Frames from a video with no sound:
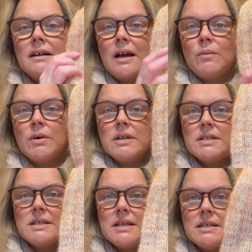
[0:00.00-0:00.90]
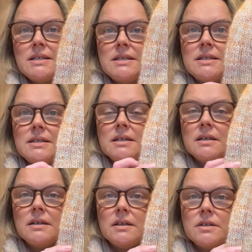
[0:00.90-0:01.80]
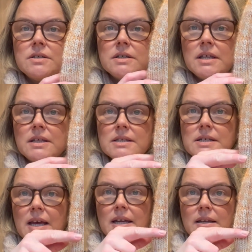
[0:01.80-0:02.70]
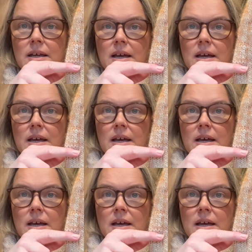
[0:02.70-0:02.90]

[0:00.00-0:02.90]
I want to test to knit this hat